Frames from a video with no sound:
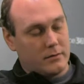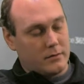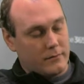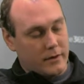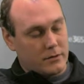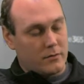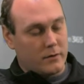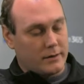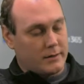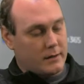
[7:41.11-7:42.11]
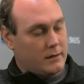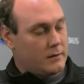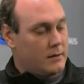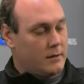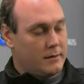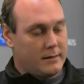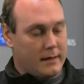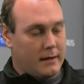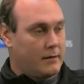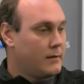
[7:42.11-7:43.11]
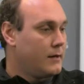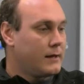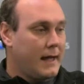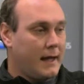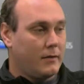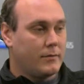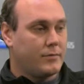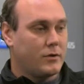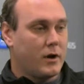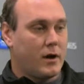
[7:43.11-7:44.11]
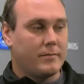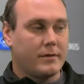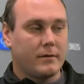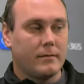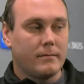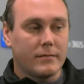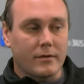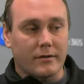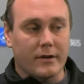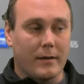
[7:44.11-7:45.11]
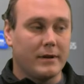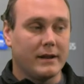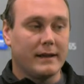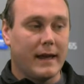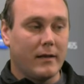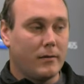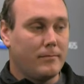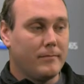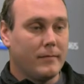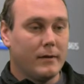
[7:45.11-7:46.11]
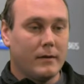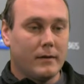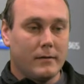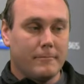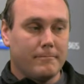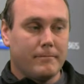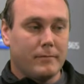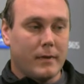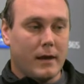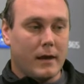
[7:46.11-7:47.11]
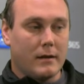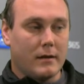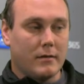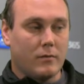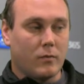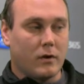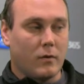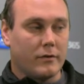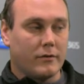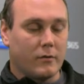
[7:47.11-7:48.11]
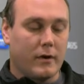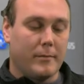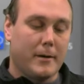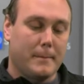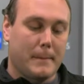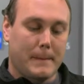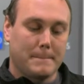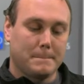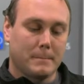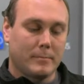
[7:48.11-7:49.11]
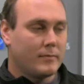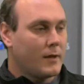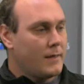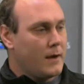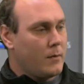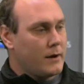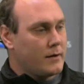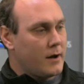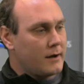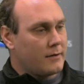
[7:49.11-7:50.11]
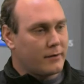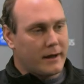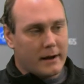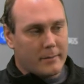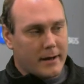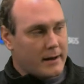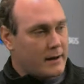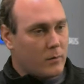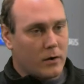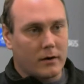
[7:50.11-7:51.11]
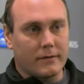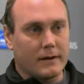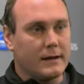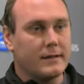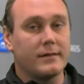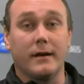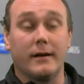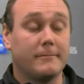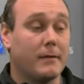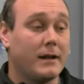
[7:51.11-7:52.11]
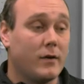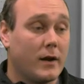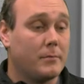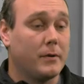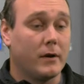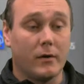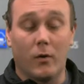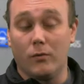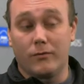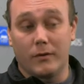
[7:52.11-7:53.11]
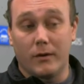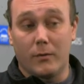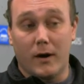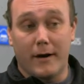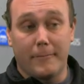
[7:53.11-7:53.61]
So if I just want to see, say, Caleb's jobs, start typing in Caleb, and his work orders will come up. And that way you're not going to forget about any work that needs done and you had to put on hold for a little while.